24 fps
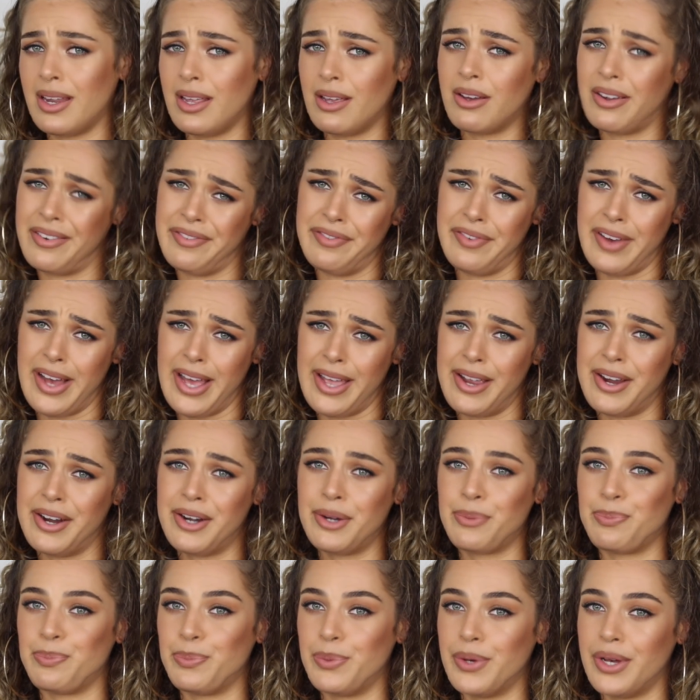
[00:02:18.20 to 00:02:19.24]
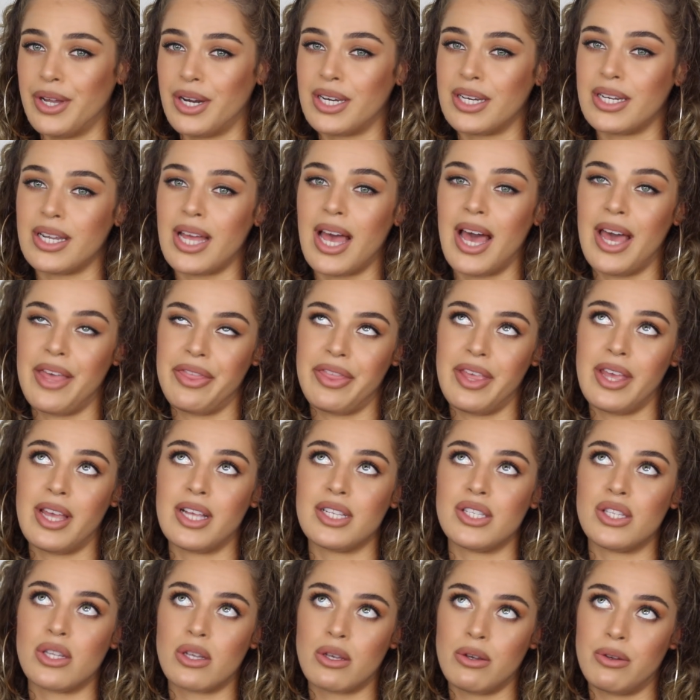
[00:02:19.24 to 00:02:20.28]
He got fired but I think
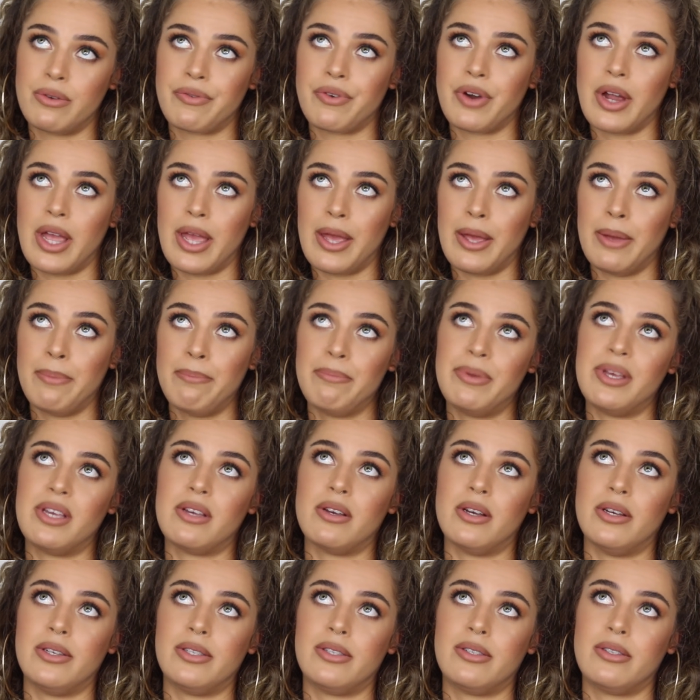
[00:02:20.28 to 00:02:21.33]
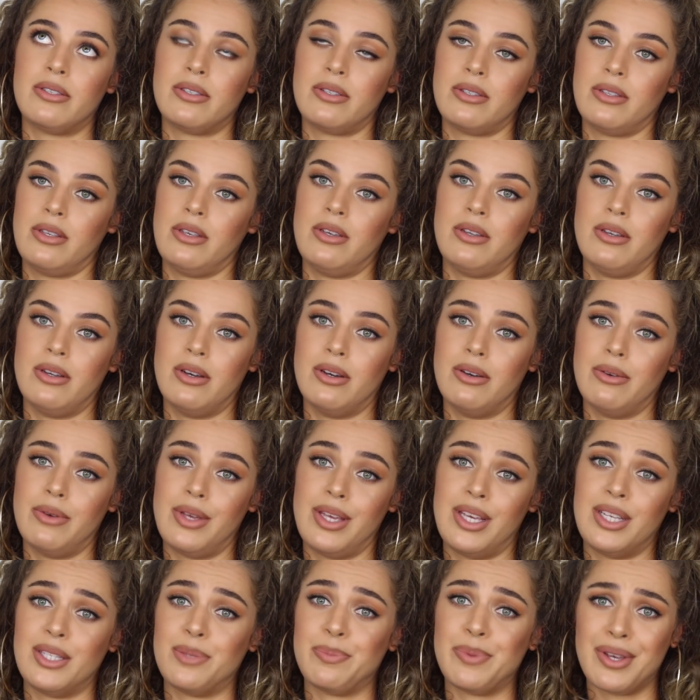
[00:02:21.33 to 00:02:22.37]
it's good for him because you know
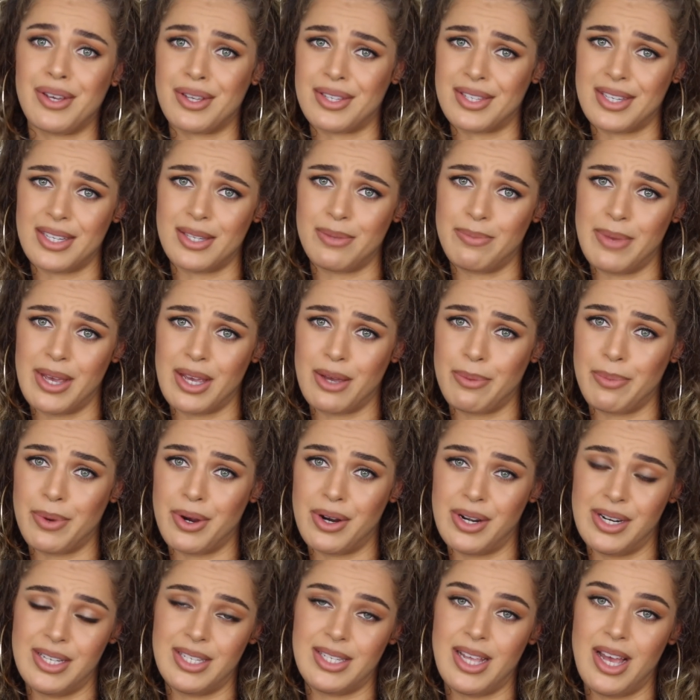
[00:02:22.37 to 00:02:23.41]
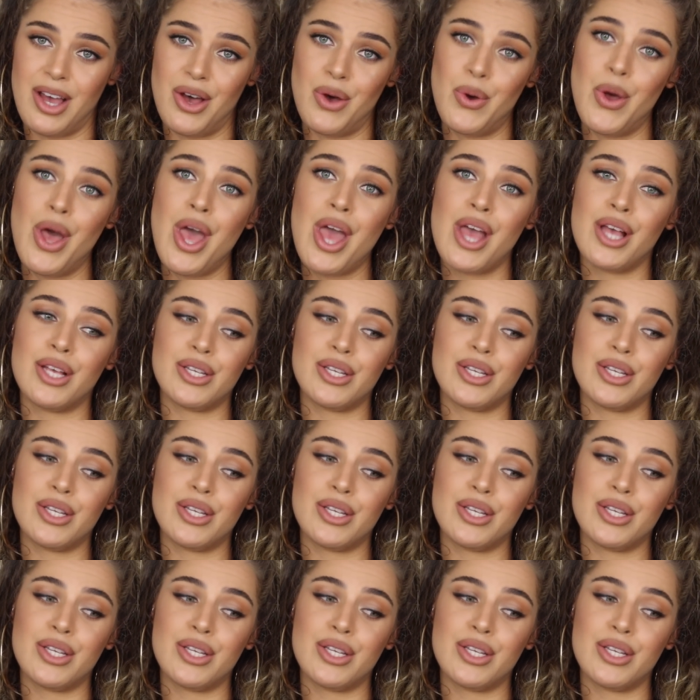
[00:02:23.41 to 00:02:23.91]
he's Beyonce's makeup artist now